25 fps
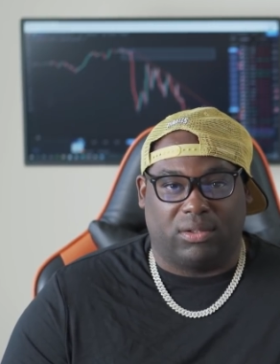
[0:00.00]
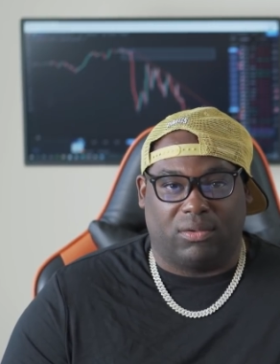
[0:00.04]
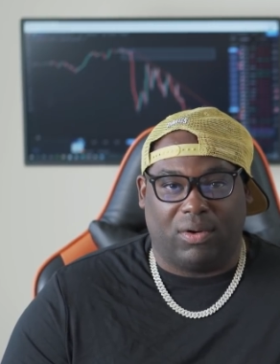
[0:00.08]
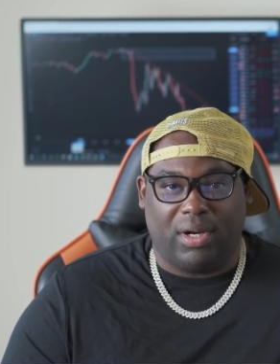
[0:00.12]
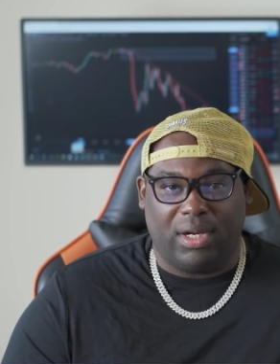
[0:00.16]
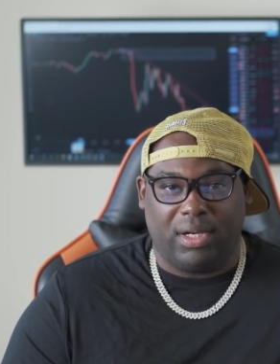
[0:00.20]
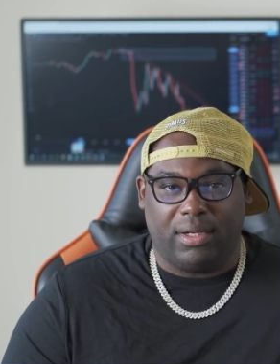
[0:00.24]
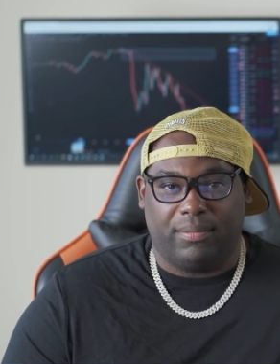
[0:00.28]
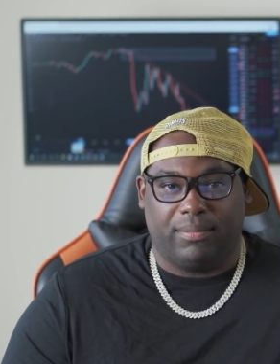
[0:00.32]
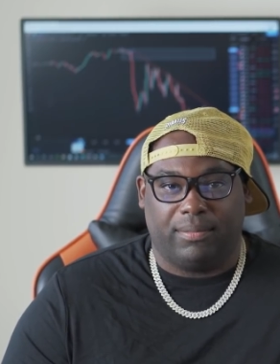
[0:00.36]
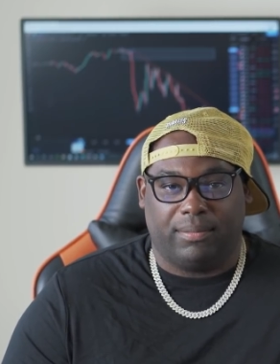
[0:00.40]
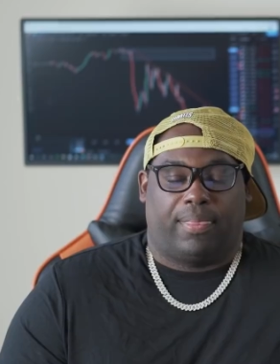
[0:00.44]
all
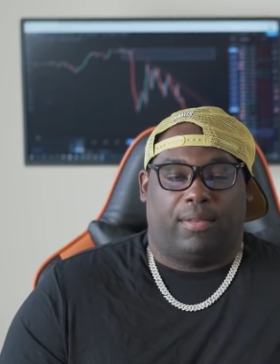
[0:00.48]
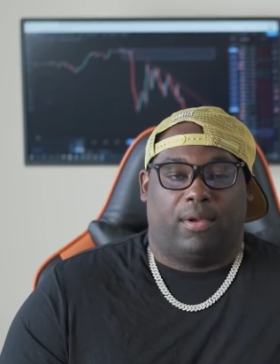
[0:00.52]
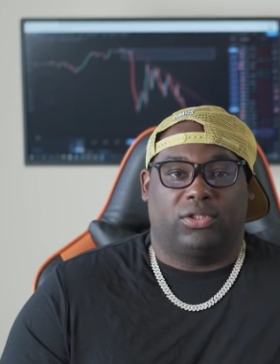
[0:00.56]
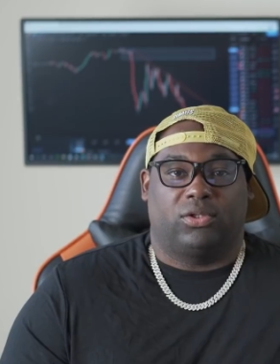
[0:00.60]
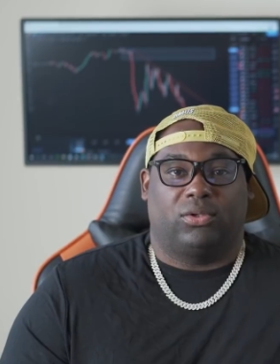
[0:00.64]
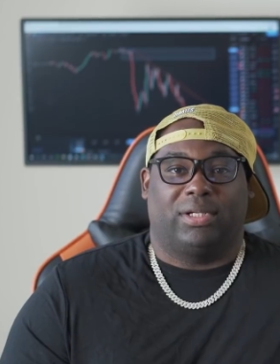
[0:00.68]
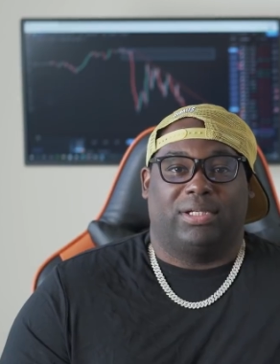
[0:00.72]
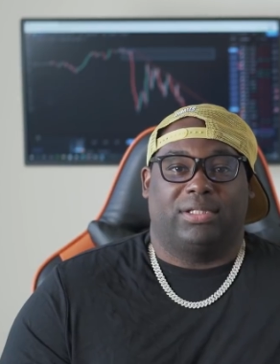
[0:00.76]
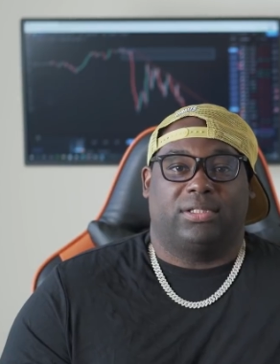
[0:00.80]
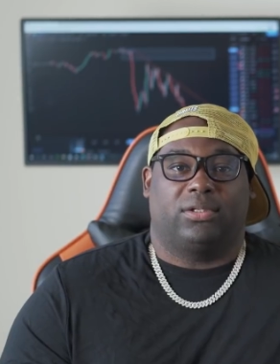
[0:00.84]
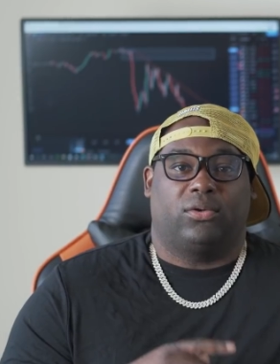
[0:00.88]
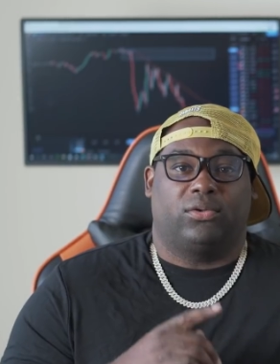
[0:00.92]
right?
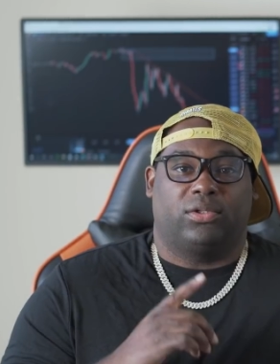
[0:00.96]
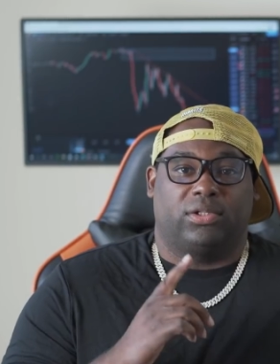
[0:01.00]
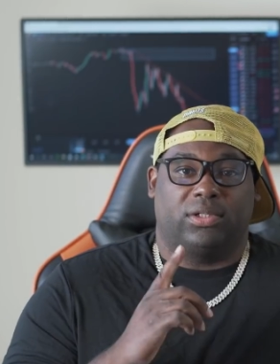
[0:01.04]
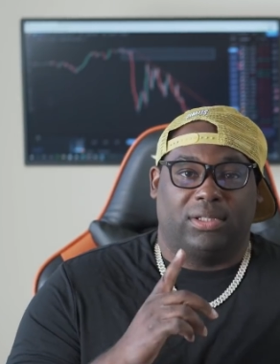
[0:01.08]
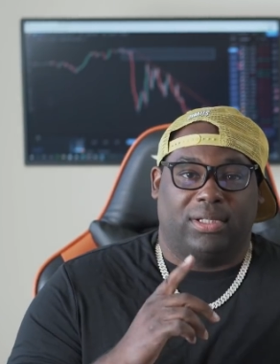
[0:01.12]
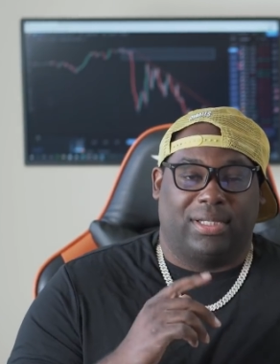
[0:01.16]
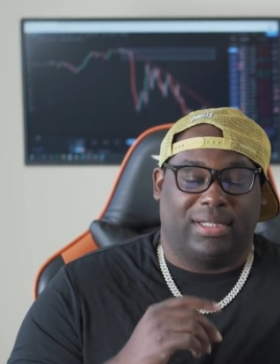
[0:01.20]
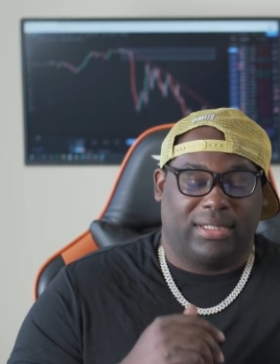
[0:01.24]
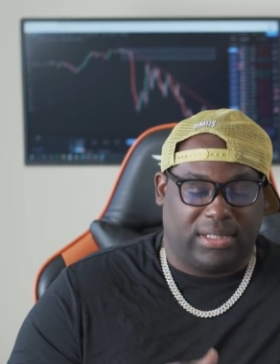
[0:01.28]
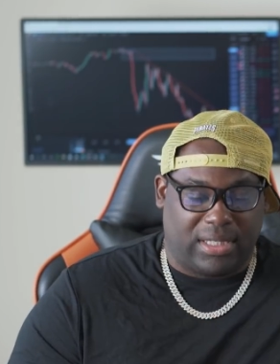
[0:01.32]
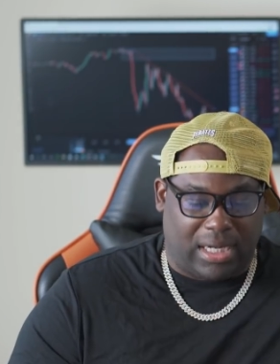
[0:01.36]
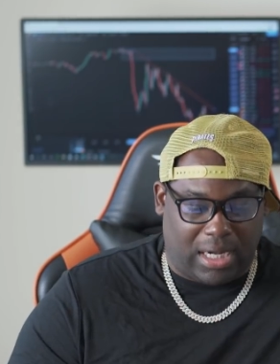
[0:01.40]
So let's go to the
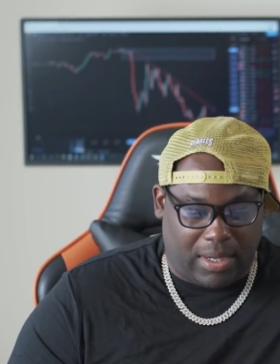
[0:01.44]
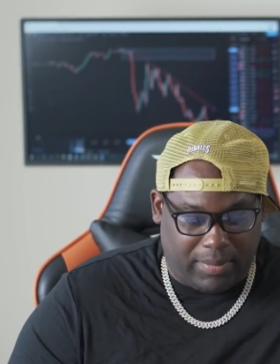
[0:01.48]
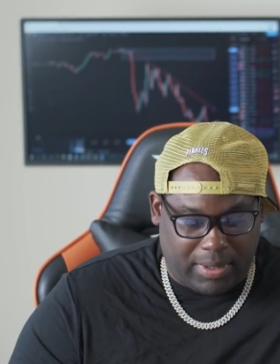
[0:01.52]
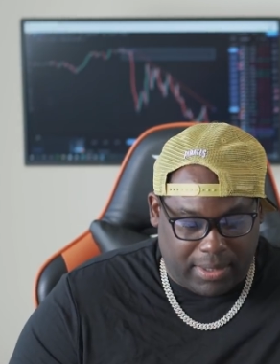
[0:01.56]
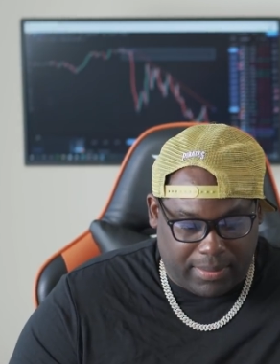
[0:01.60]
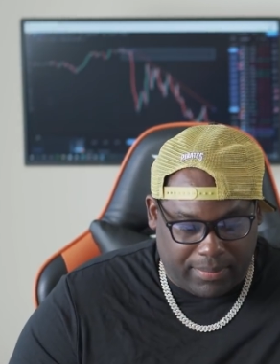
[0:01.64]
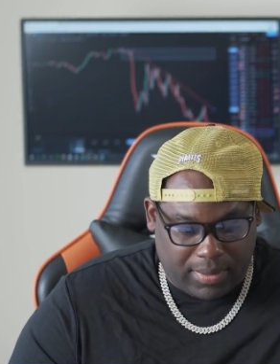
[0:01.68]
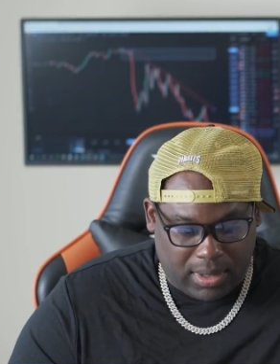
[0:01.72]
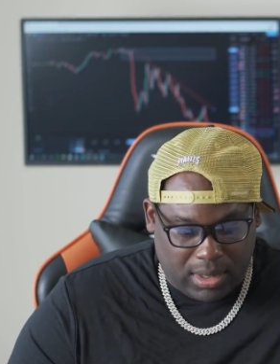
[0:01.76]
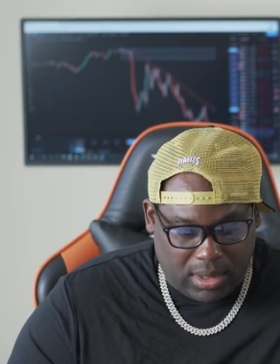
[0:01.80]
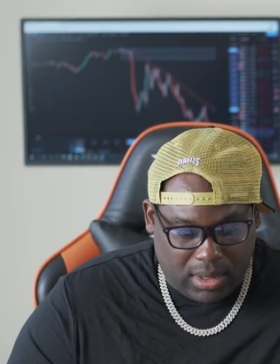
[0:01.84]
next comment.